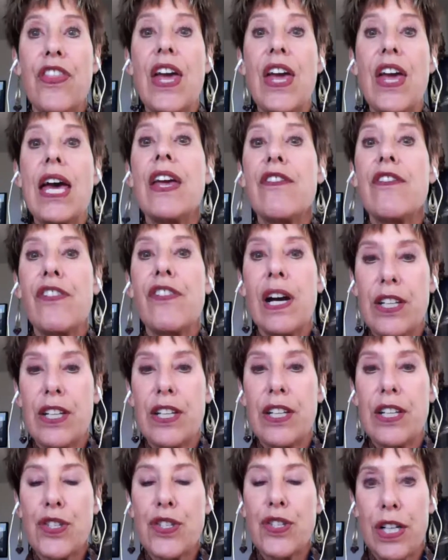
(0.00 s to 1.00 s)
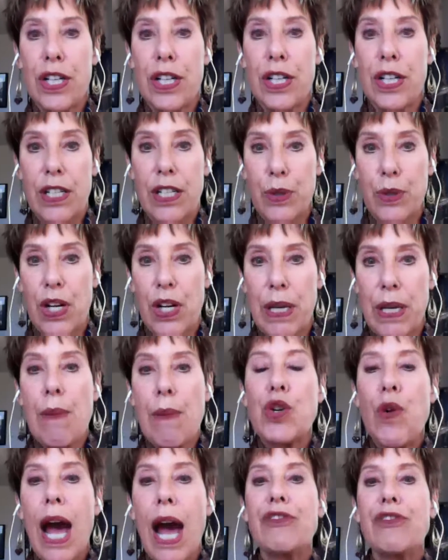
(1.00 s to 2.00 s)
they finally started couples
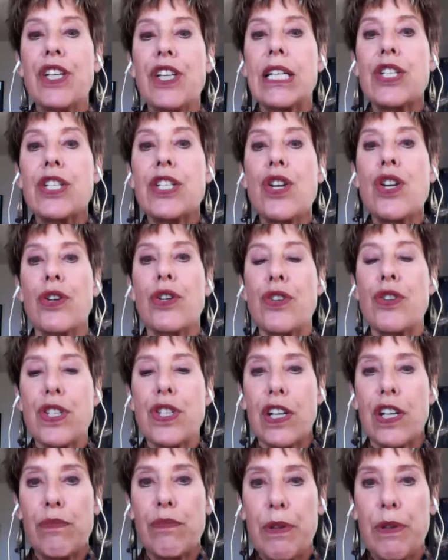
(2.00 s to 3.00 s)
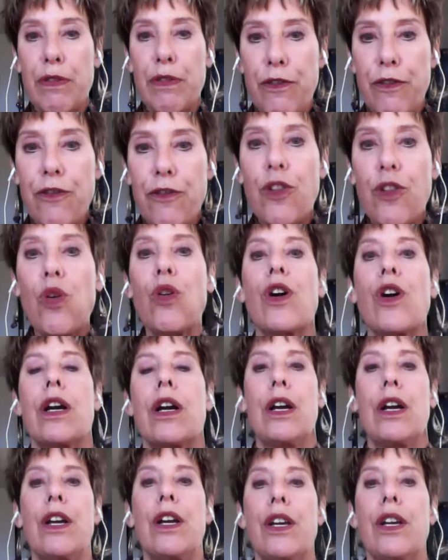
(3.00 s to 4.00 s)
therapy. But you have to get to know yourself
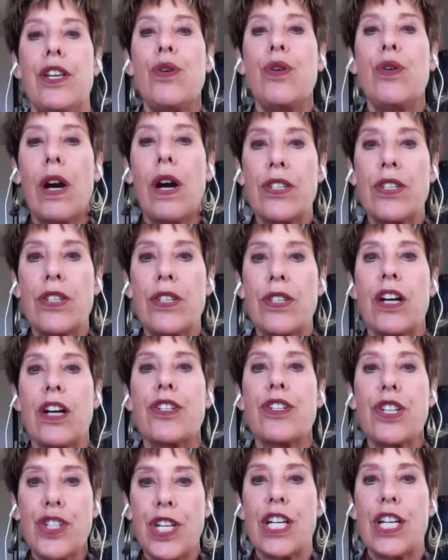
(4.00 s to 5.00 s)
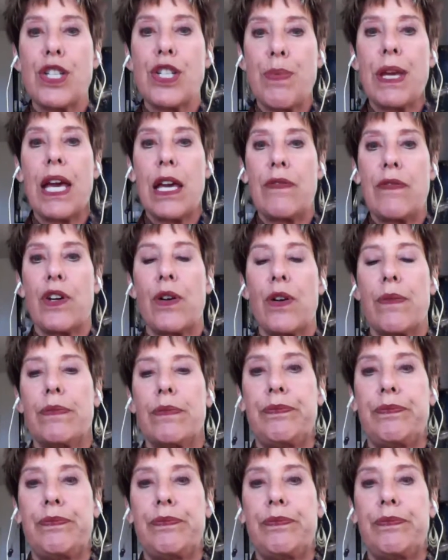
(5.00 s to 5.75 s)
before you start to change behavior.